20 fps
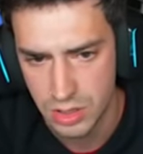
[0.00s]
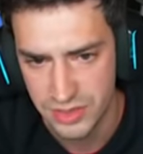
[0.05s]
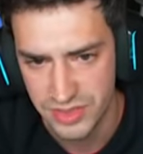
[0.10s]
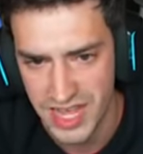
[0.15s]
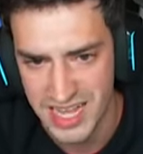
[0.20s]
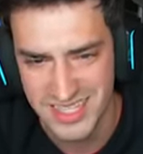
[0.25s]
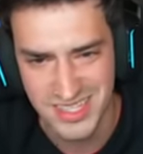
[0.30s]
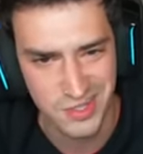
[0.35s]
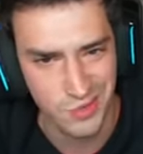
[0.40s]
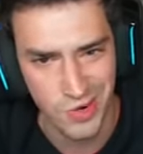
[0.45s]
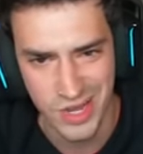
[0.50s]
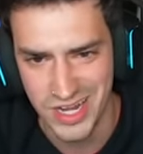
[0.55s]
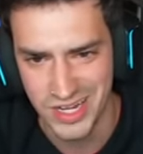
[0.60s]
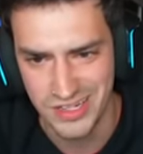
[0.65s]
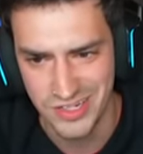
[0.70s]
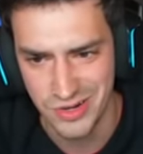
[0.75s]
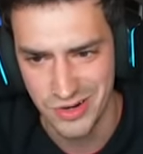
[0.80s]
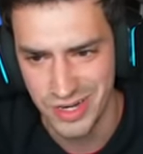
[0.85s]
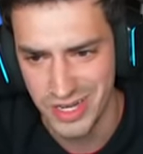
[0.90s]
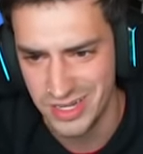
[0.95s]
That's the way to
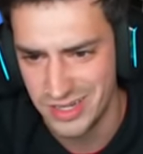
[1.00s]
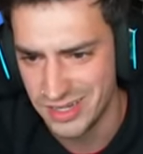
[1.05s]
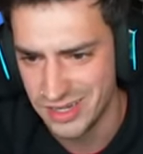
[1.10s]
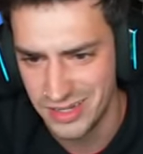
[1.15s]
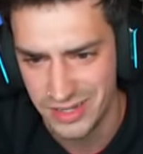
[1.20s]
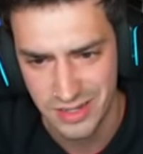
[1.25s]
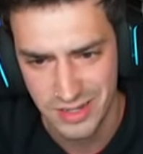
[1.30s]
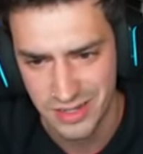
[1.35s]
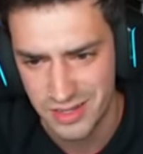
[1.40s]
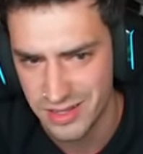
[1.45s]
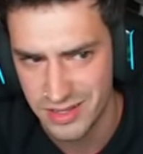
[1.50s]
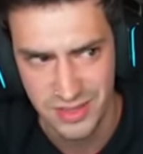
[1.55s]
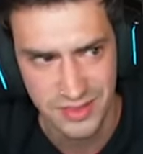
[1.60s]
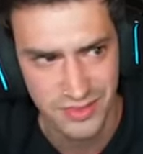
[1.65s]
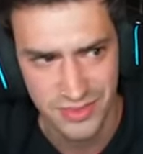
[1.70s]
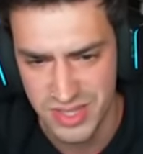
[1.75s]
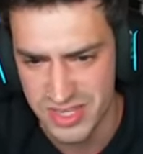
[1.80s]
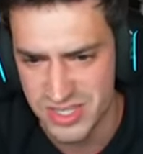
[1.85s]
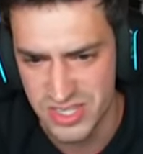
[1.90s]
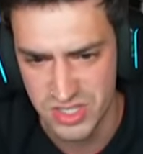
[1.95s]
do it.
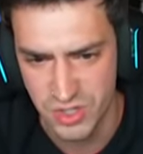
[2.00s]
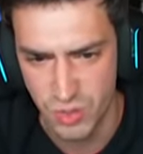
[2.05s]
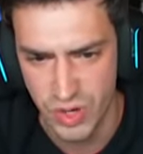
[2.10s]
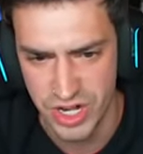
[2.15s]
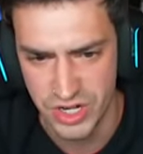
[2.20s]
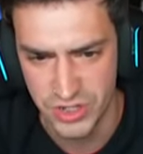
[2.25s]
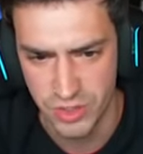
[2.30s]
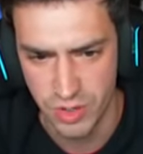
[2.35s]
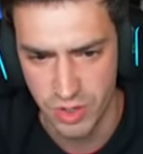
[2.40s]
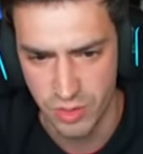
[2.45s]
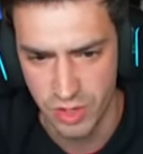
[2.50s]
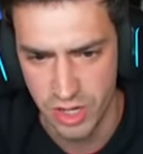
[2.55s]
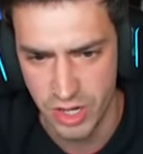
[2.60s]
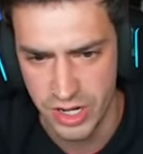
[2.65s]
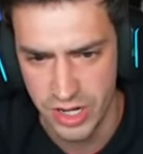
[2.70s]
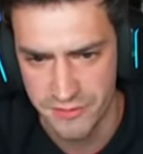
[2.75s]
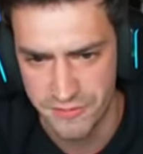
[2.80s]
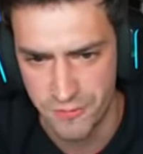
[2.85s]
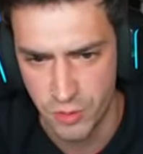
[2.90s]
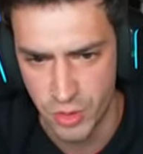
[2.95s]
This is the way to do it. We're
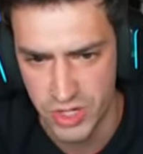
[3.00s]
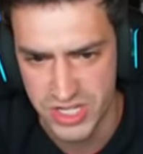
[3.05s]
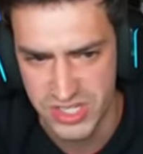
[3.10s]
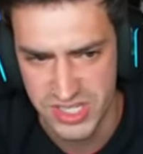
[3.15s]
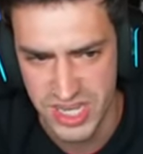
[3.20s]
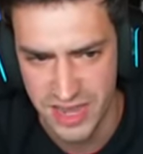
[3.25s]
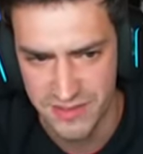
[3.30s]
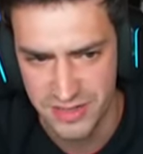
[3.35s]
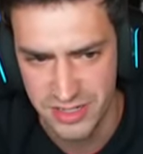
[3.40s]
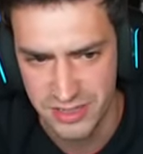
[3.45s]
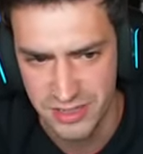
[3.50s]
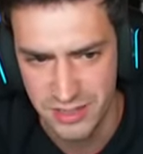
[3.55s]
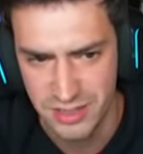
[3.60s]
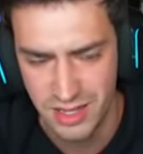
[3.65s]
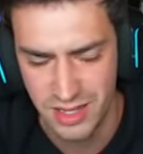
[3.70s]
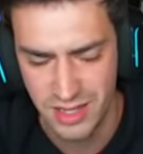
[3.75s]
already at forty-seven.